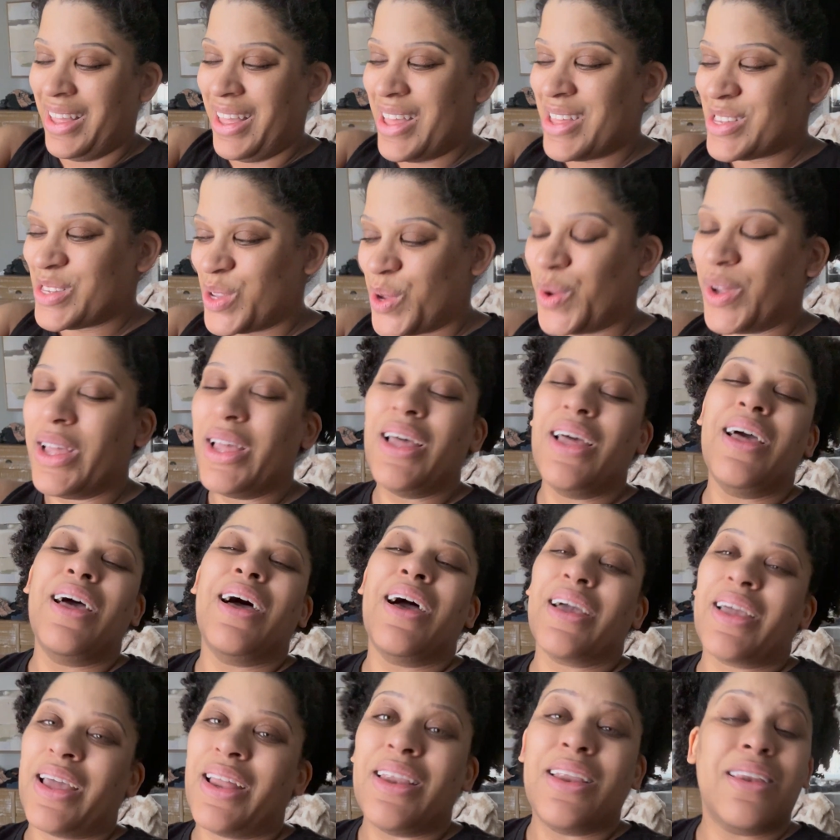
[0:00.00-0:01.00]
So
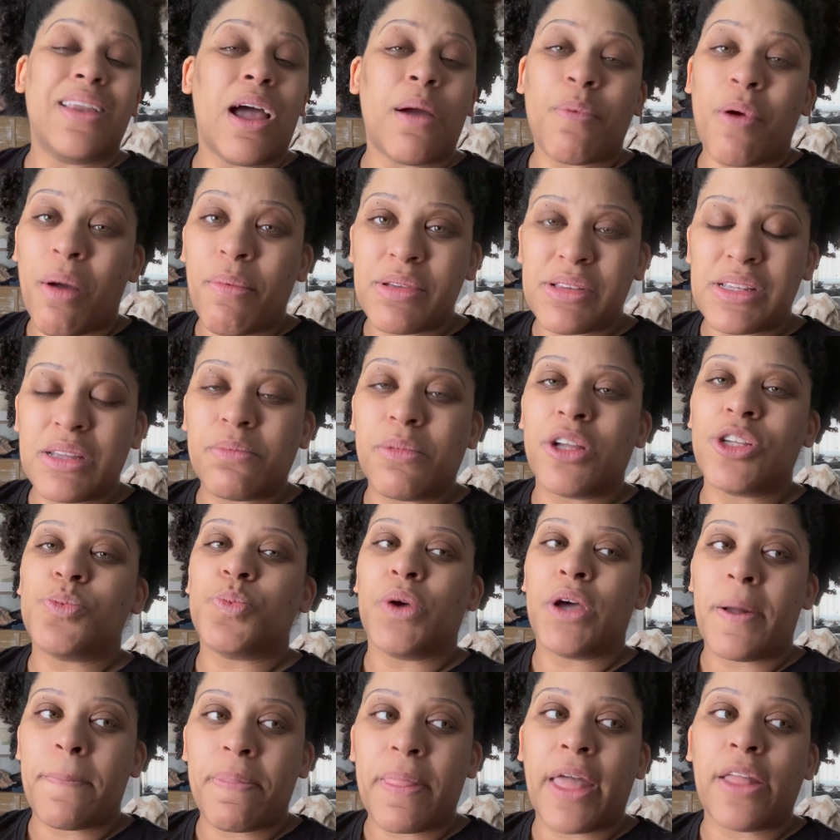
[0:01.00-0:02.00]
again, not promising much,
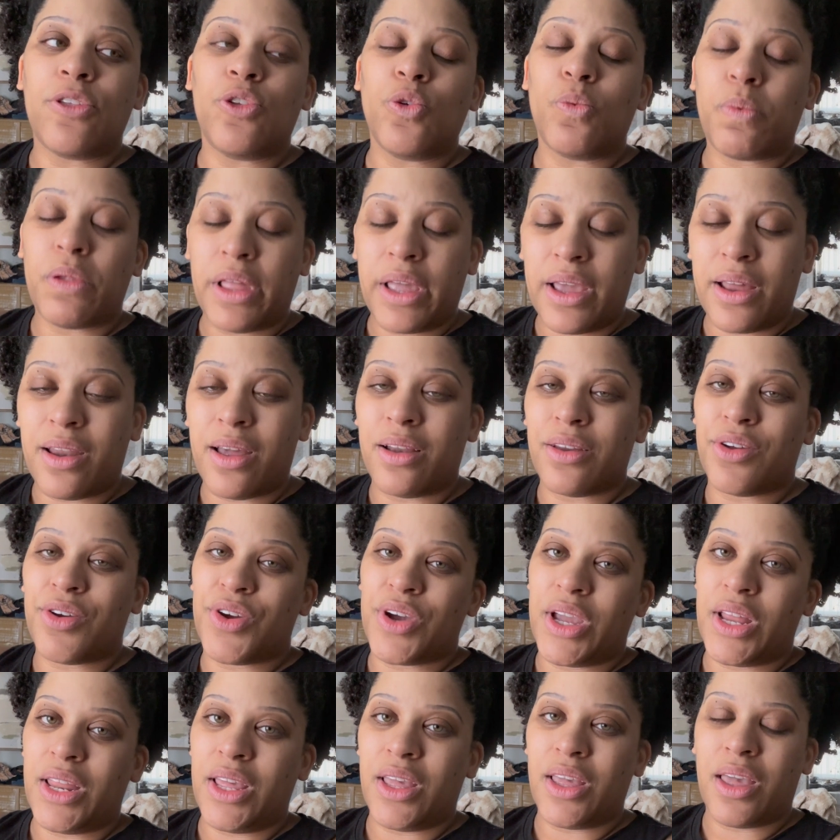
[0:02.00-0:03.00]
but I do plan on
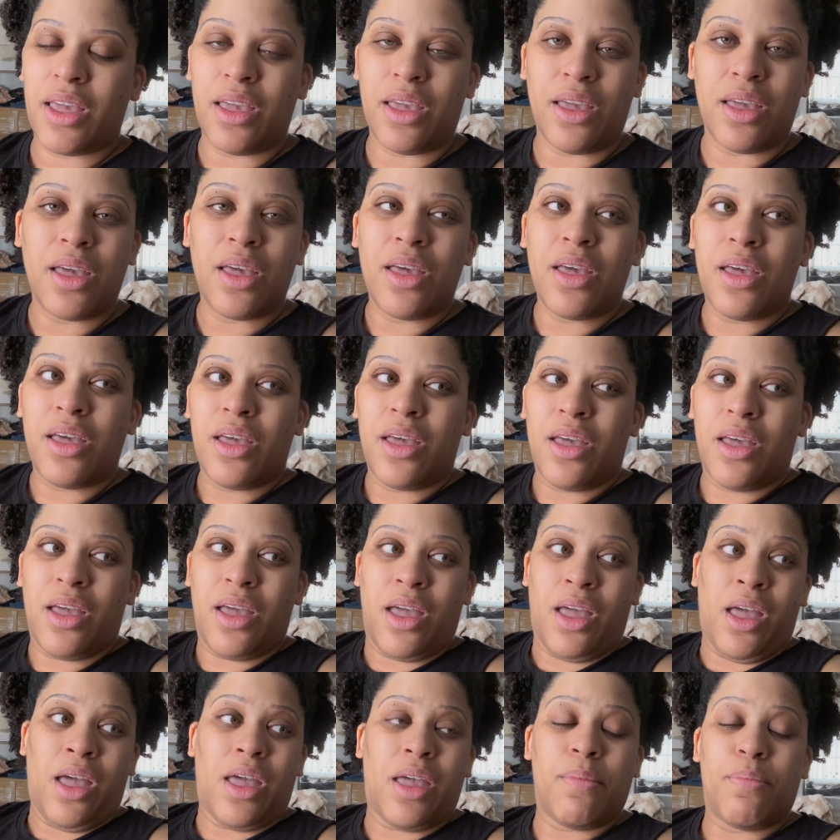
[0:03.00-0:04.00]
creating a
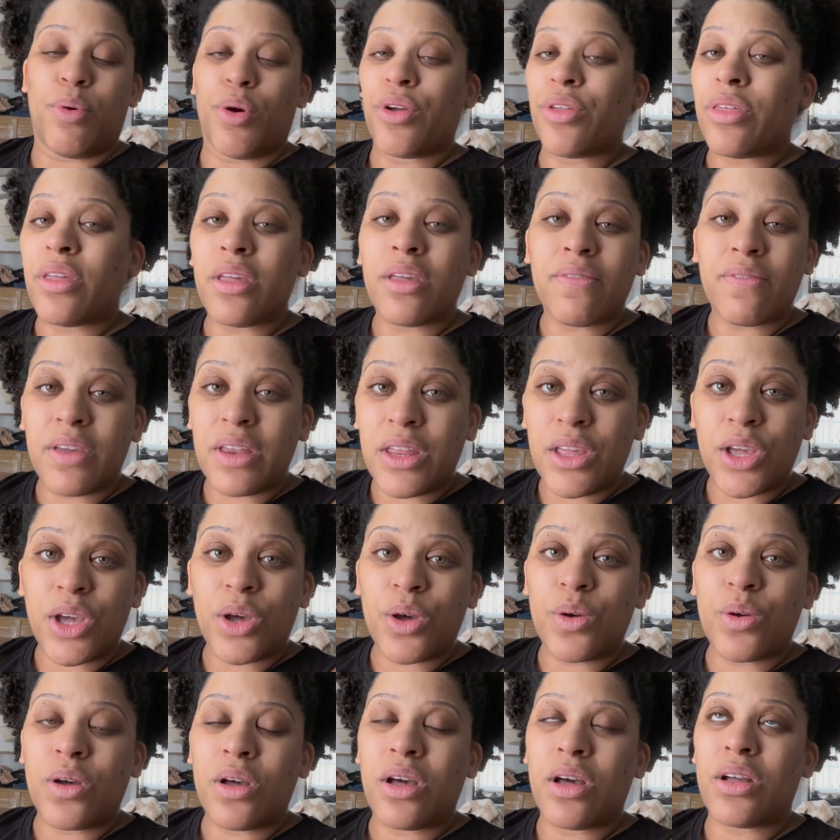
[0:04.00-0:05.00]
birthing
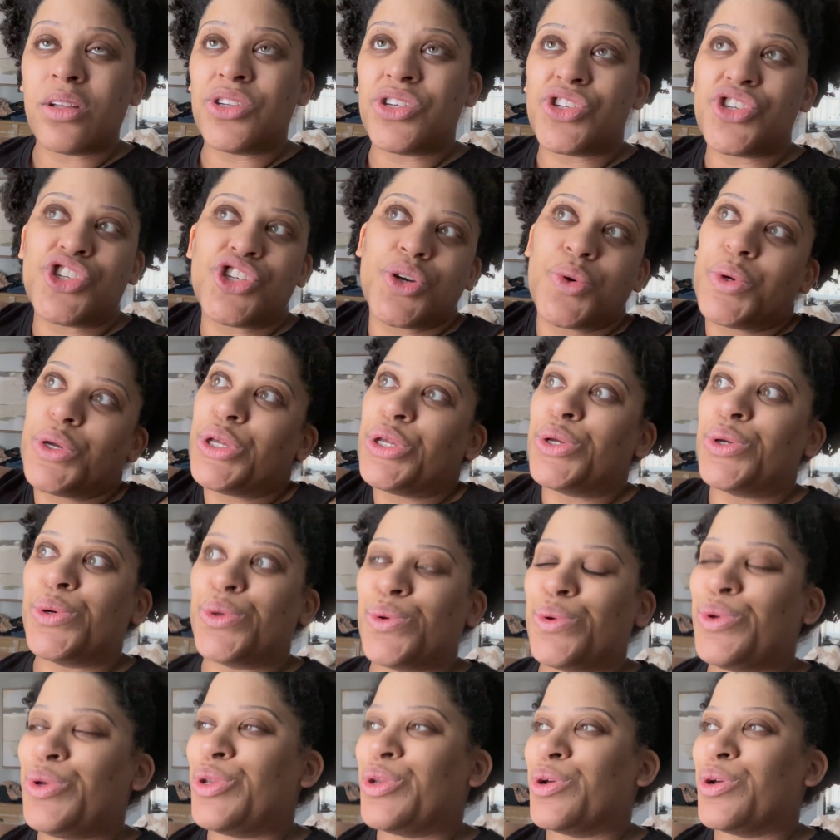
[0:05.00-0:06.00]
video, just showing you,